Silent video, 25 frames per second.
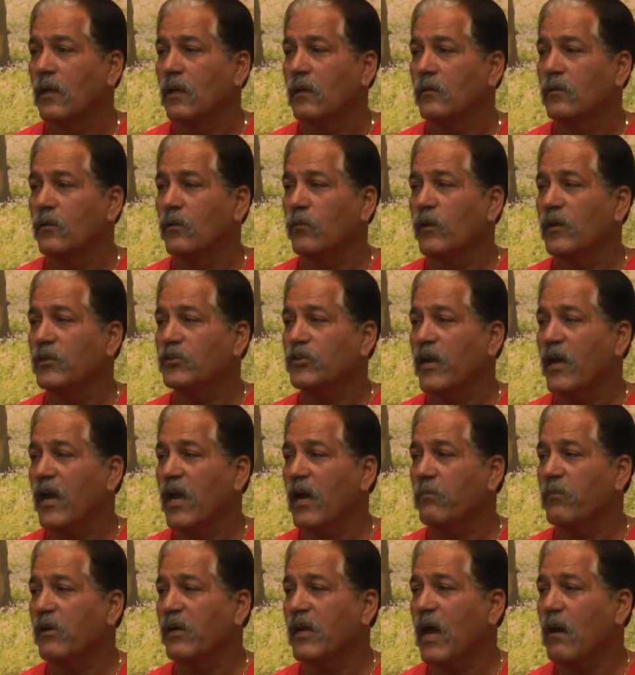Don't raise your
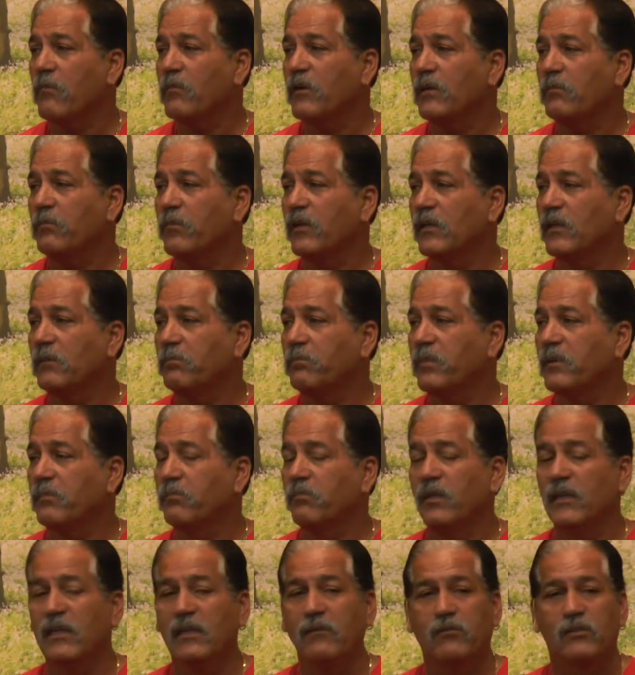hand, but how many
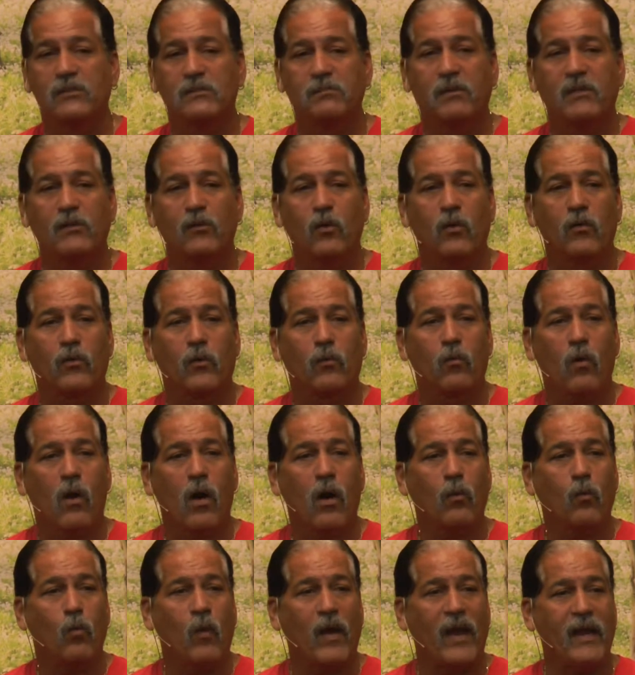believers been going the
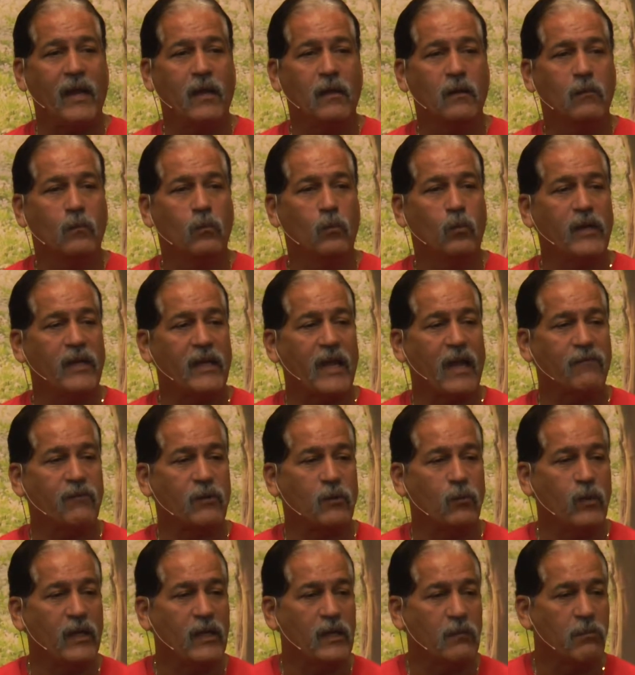wrong way week after
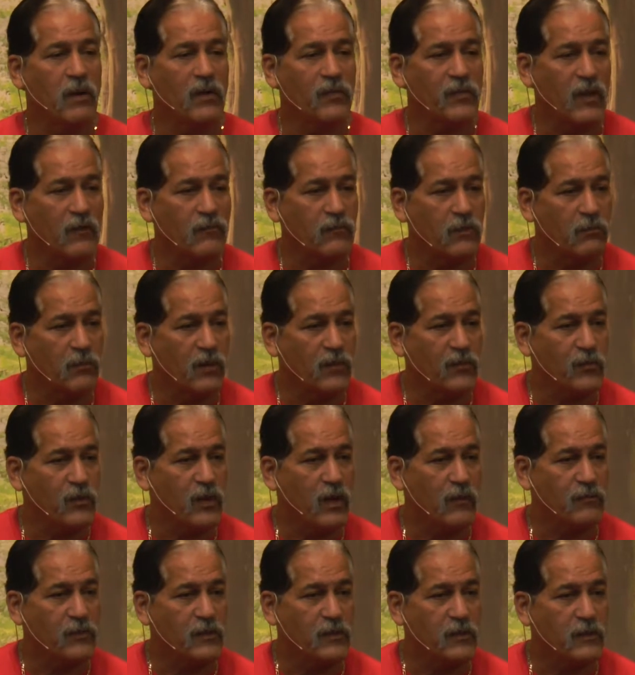week, month after month, year
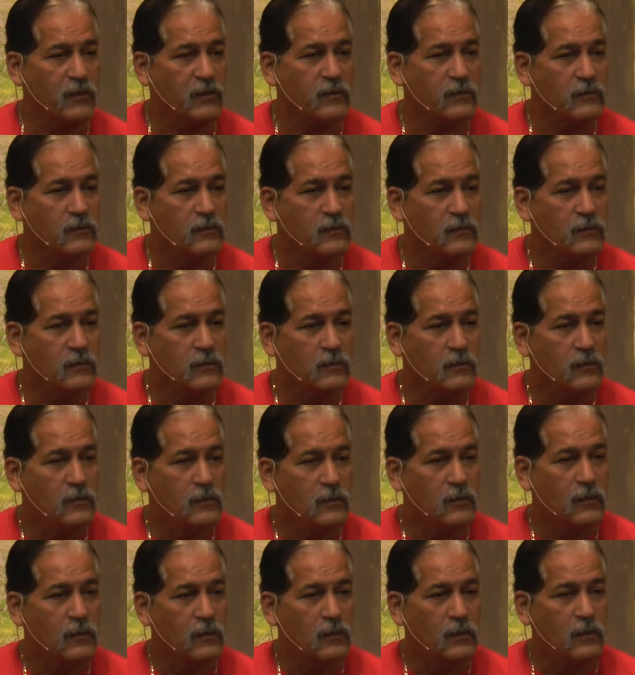after year?
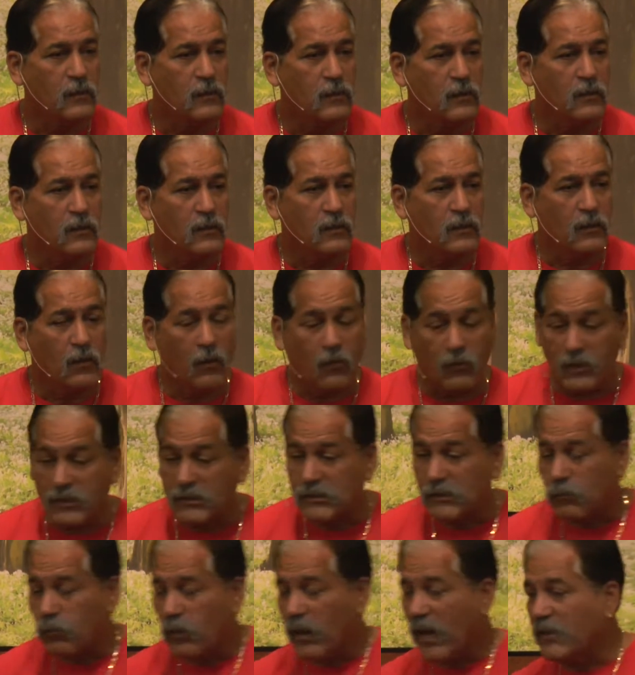Oh, this
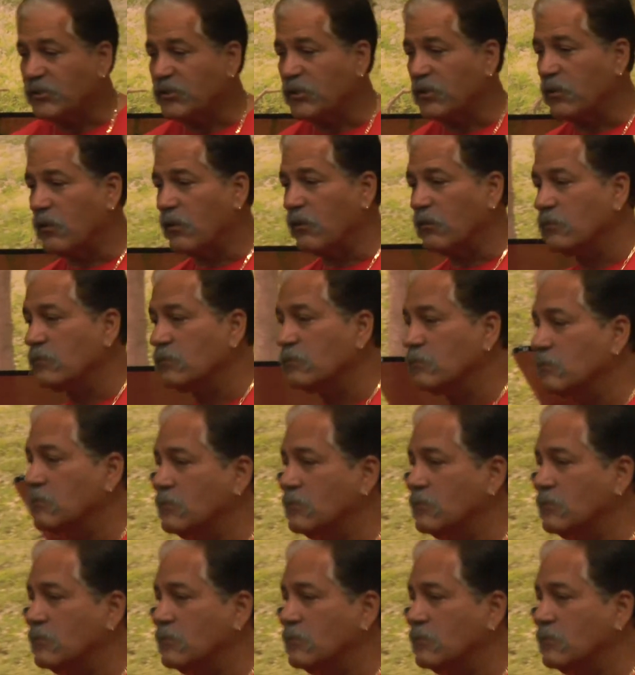is where I should go.